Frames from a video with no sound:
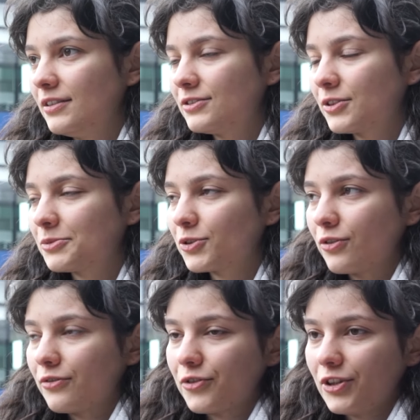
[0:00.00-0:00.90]
some sort
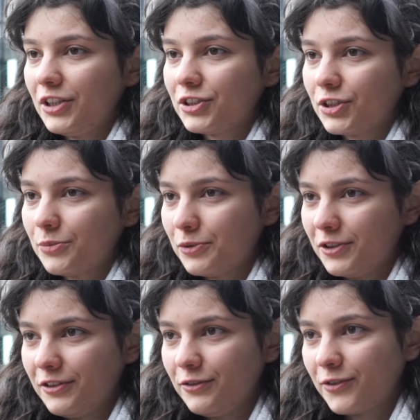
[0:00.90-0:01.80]
of relationship with
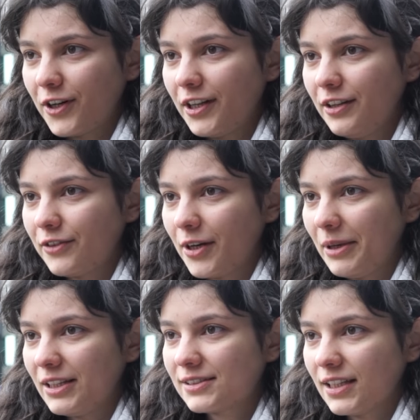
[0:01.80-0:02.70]
the divine, if that
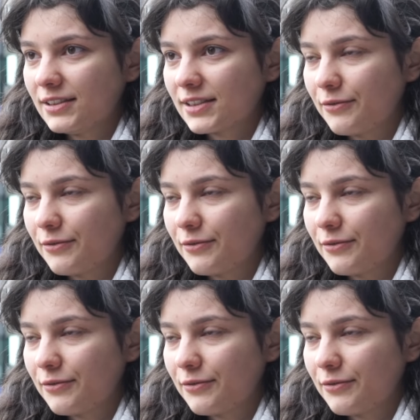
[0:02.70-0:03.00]
makes sense.